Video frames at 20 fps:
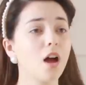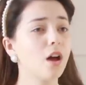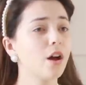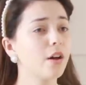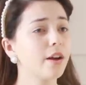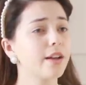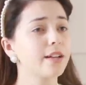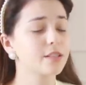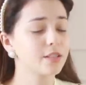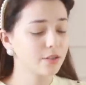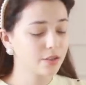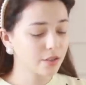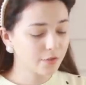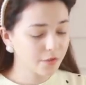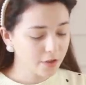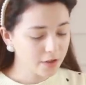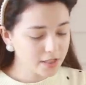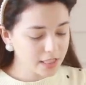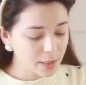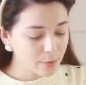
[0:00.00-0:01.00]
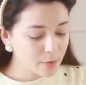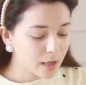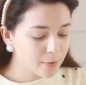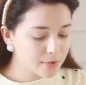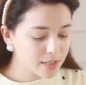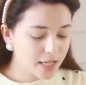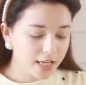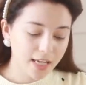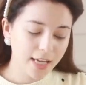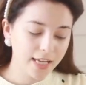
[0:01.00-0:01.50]
Alright, so the first step
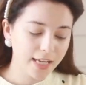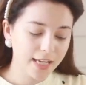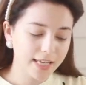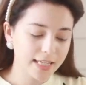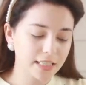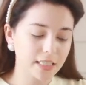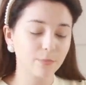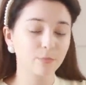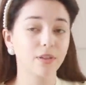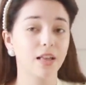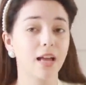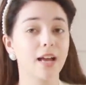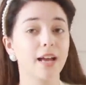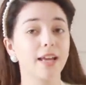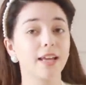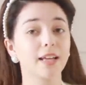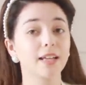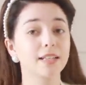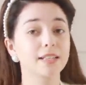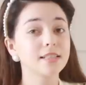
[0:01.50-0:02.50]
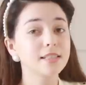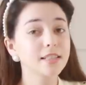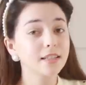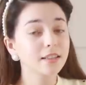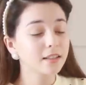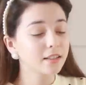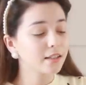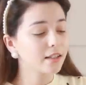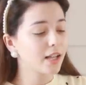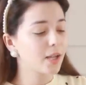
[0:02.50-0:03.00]
I'm taking is applying
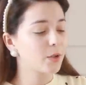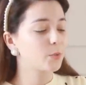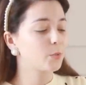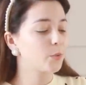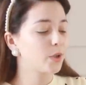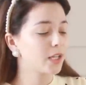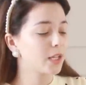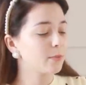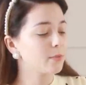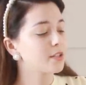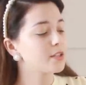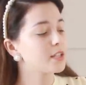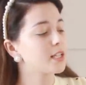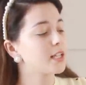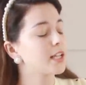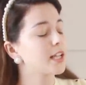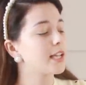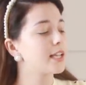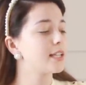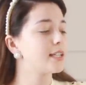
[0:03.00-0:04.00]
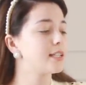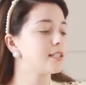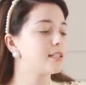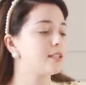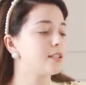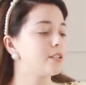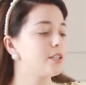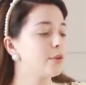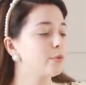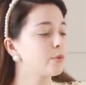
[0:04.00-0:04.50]
concealer, and what I'm using is
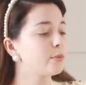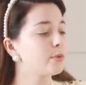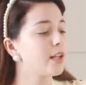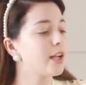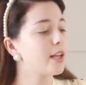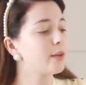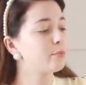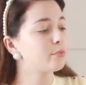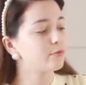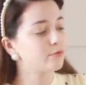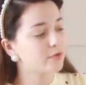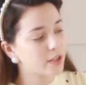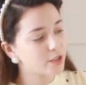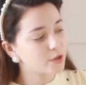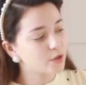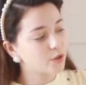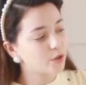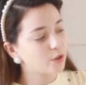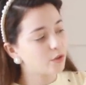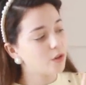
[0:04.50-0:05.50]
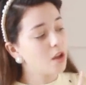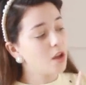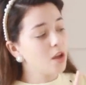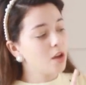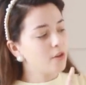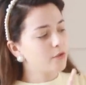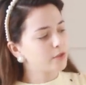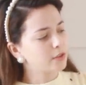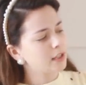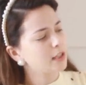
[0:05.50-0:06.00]
the Dermablend Professional
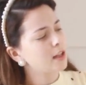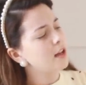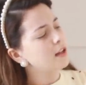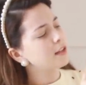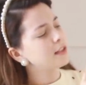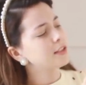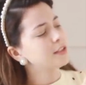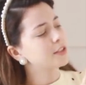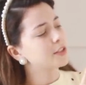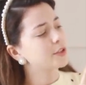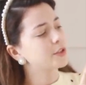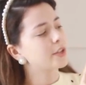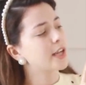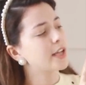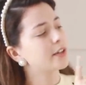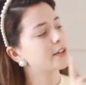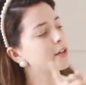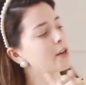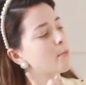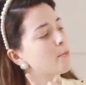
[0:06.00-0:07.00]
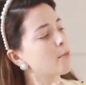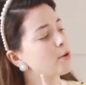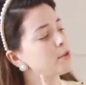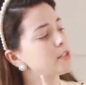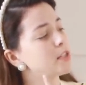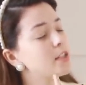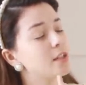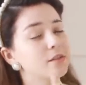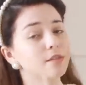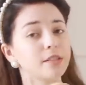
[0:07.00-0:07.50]
Flawless Creator
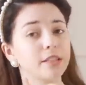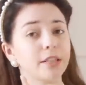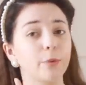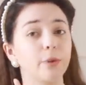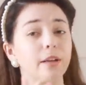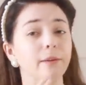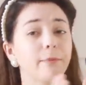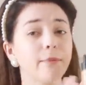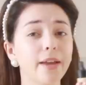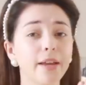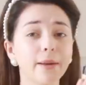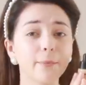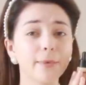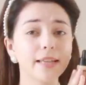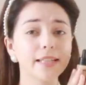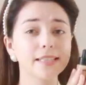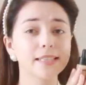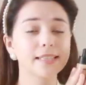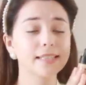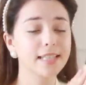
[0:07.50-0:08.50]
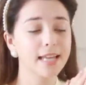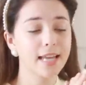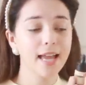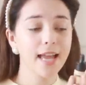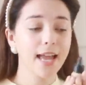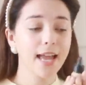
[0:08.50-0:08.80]
Multi-Use Liquid Pigments,